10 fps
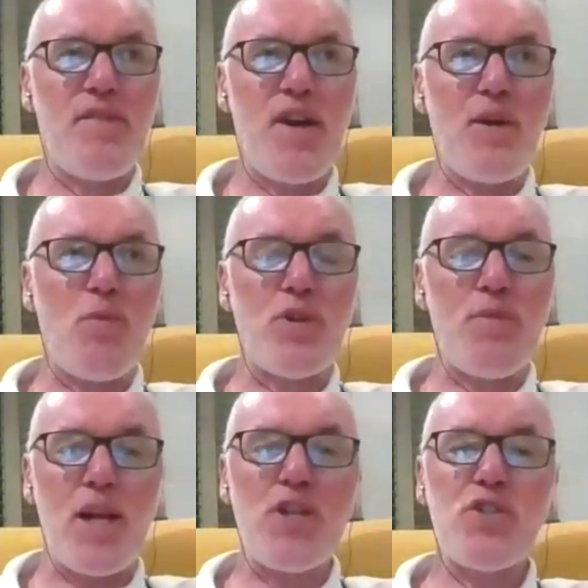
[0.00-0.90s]
fairly
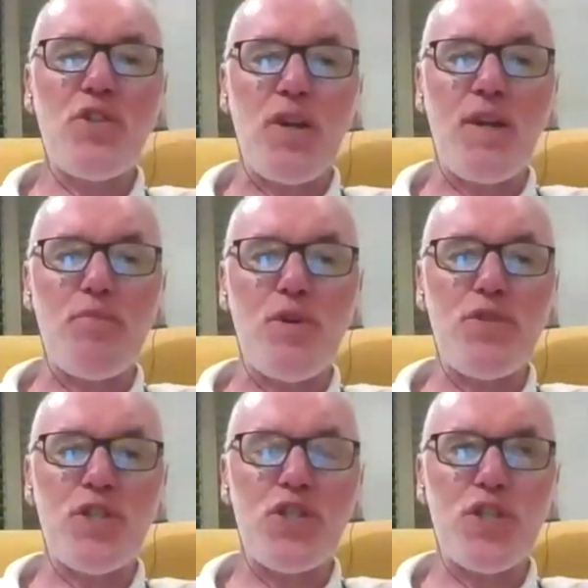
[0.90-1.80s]
one-dimensional and
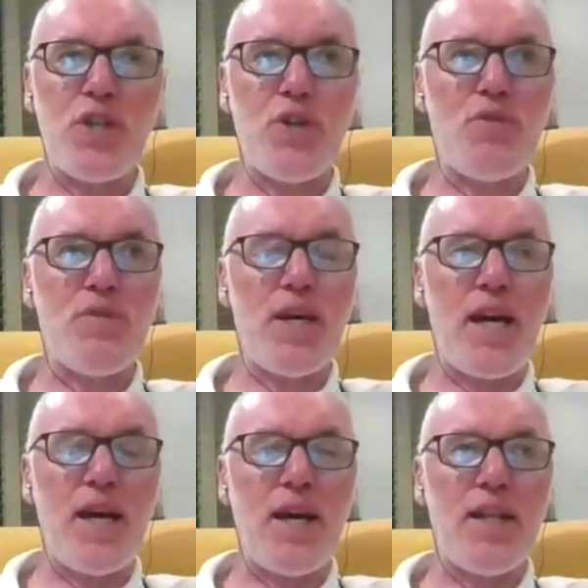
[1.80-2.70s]
brutish, you know,
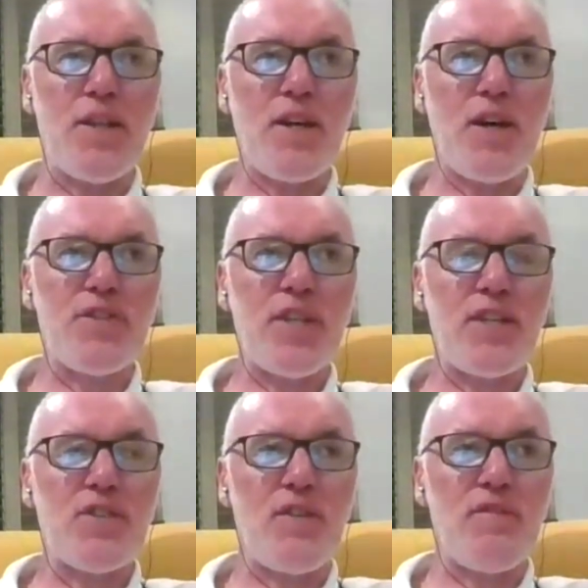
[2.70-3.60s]
in the
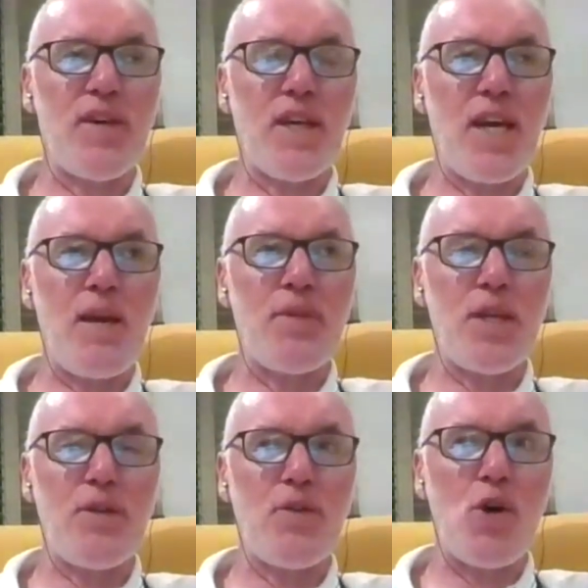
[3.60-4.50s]
context of a game
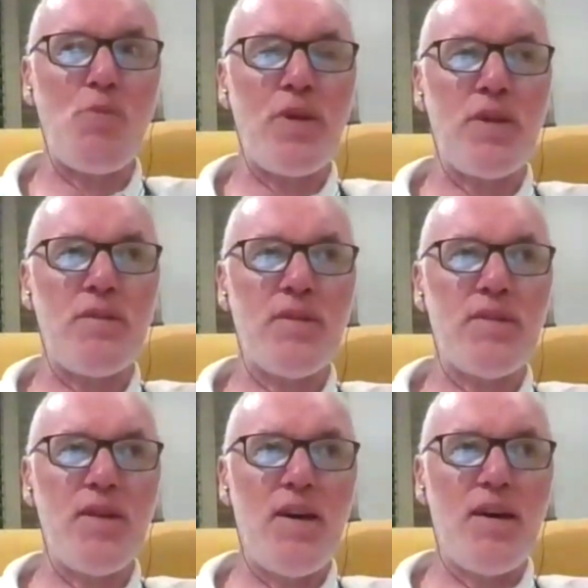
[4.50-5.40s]
that you were hoping
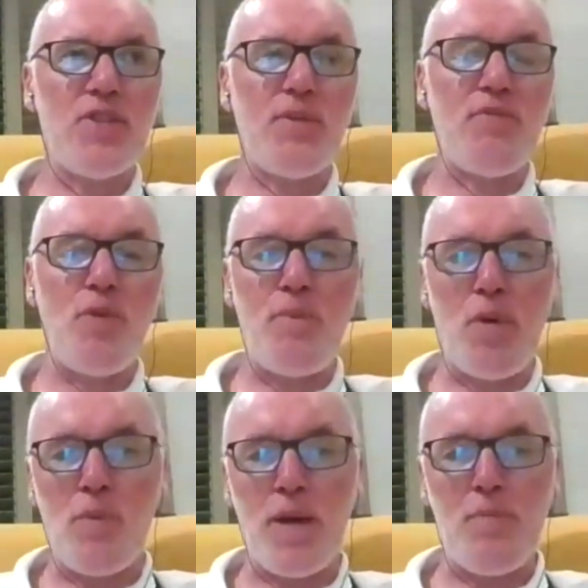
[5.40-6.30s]
some
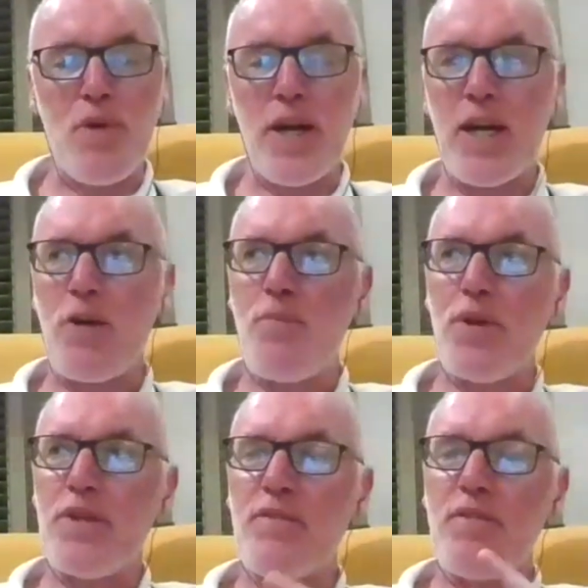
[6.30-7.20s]
football may break out,
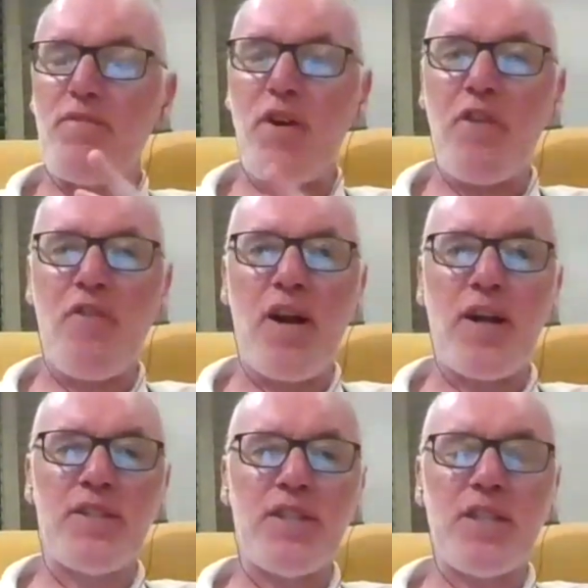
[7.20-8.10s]
but very
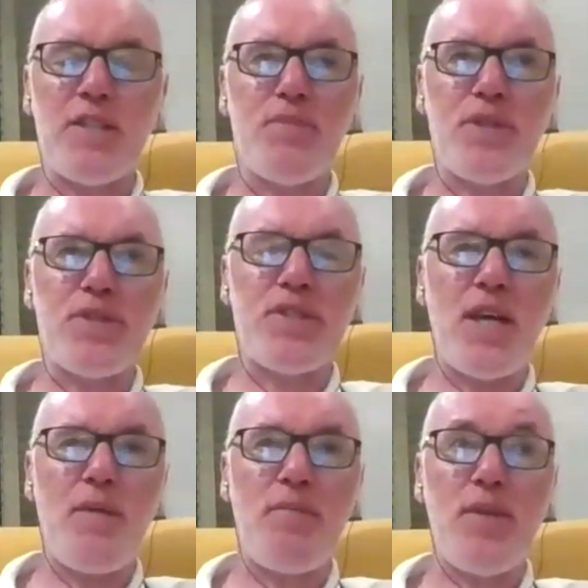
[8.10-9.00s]
rarely did it. But
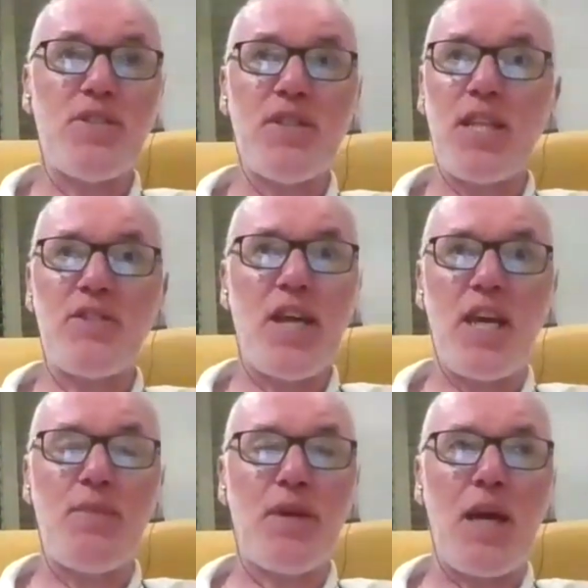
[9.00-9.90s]
listen, that's
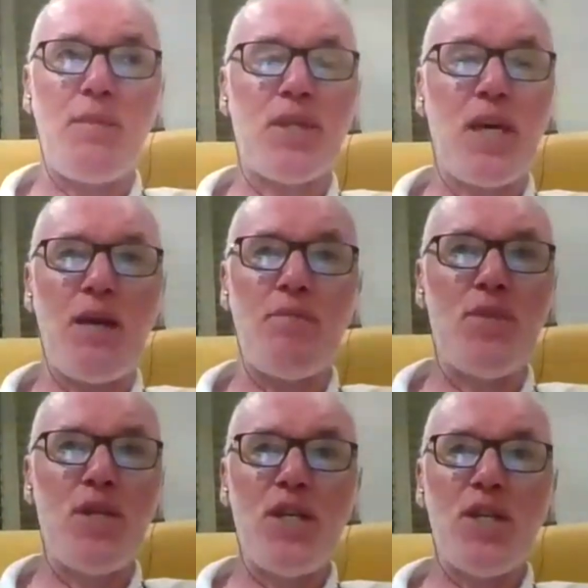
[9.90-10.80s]
Katie McCabe's game.
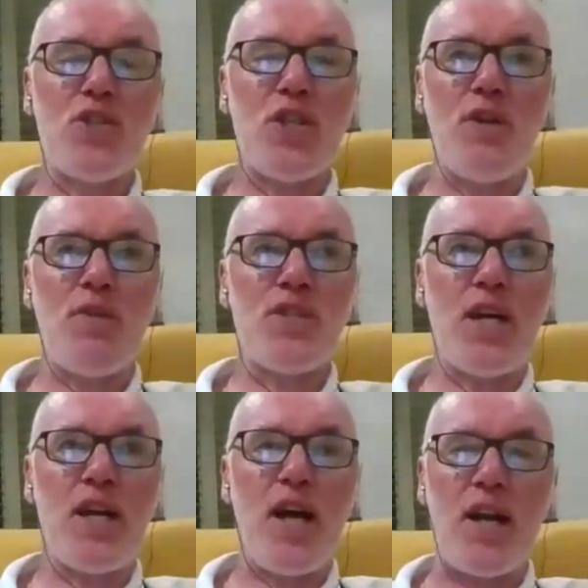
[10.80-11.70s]
She loves that,